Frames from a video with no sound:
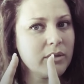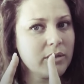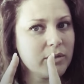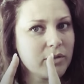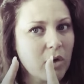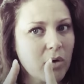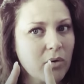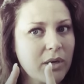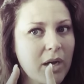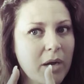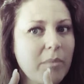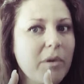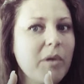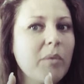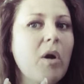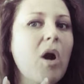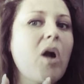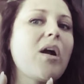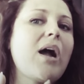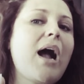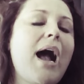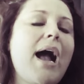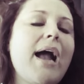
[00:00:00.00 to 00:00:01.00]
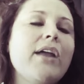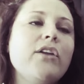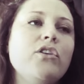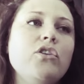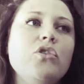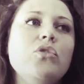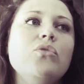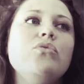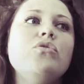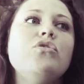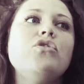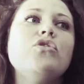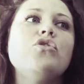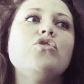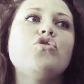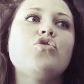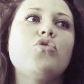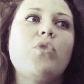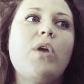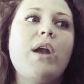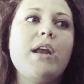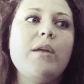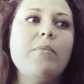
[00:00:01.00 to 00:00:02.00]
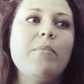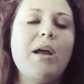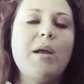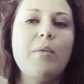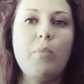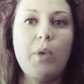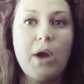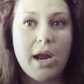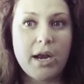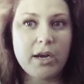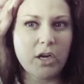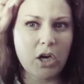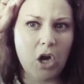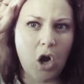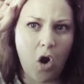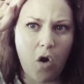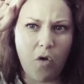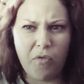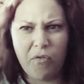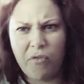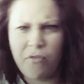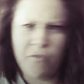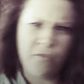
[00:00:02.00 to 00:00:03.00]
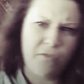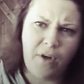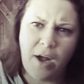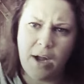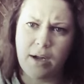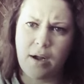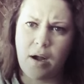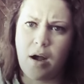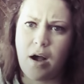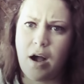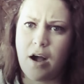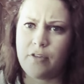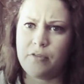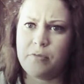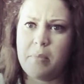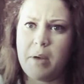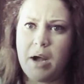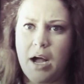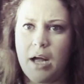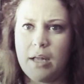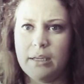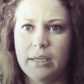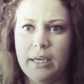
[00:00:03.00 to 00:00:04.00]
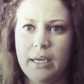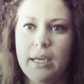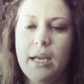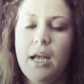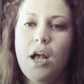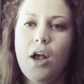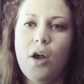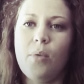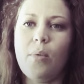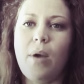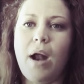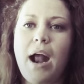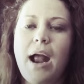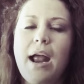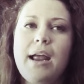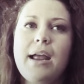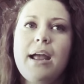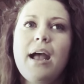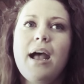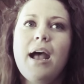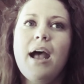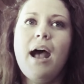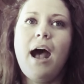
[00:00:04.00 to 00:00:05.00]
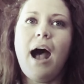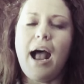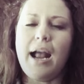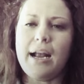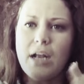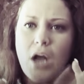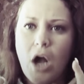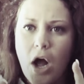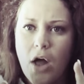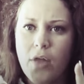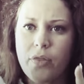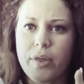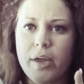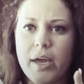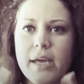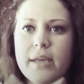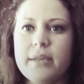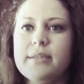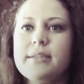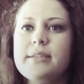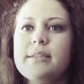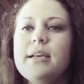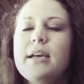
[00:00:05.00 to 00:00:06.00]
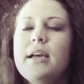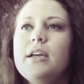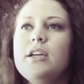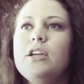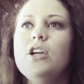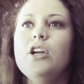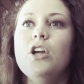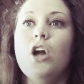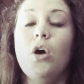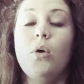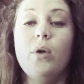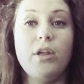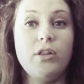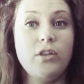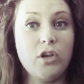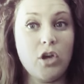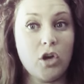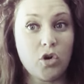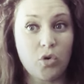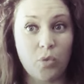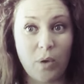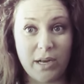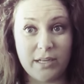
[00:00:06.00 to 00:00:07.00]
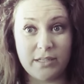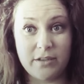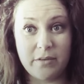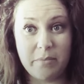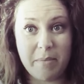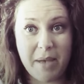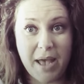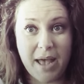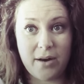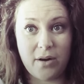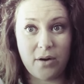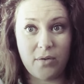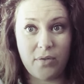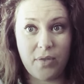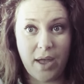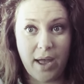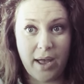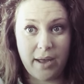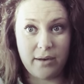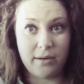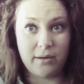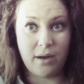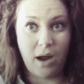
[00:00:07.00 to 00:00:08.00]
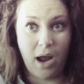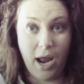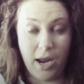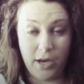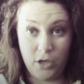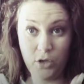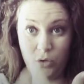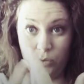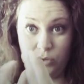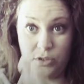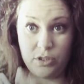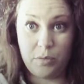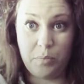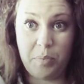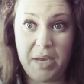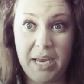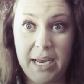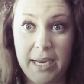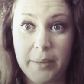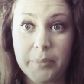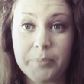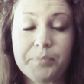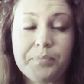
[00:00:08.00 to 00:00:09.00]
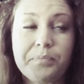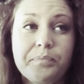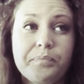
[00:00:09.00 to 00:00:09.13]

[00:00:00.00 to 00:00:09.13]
don't get me wrong, I used to train my brain to go, fuck off, Molly, right? I got this, in the aggressive manner that I used to be.